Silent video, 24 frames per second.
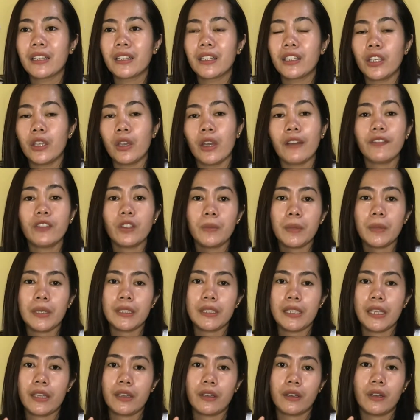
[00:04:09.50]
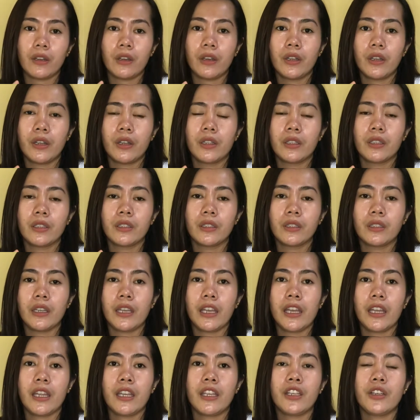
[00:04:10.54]
You have to be single.
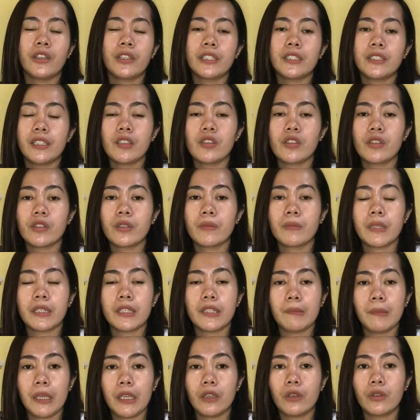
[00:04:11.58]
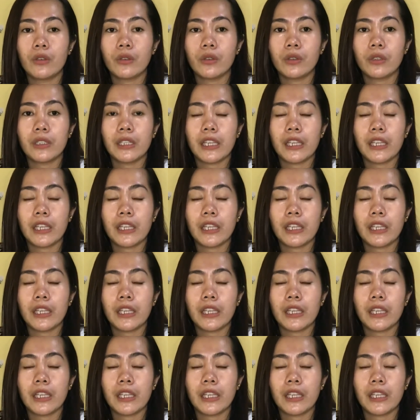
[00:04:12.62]
And your intention must be good.